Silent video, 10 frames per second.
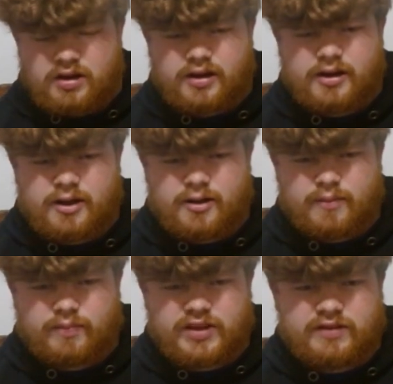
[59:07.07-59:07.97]

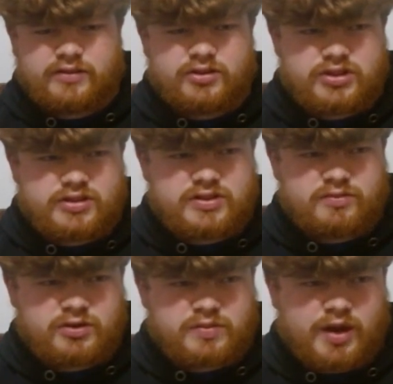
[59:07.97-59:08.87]
Even though she's the
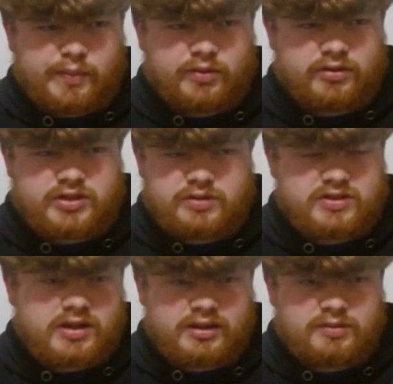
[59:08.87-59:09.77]
most popular, she was
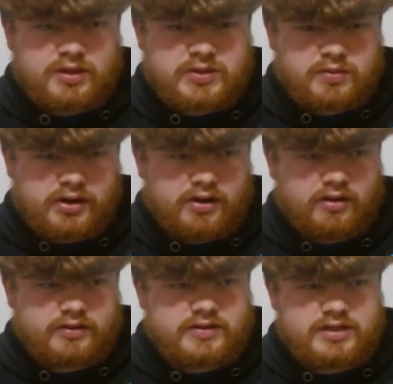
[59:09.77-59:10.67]
not the best player
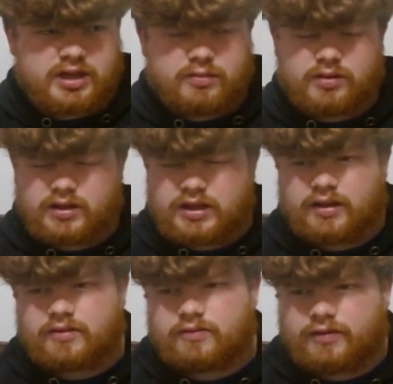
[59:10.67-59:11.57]
on the team in
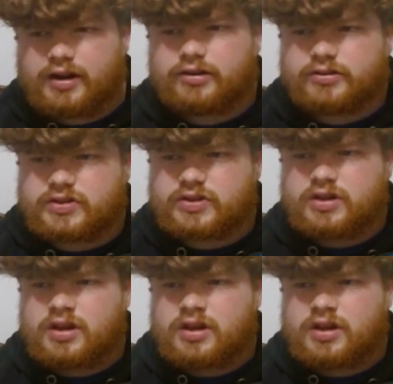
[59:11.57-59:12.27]
that finals.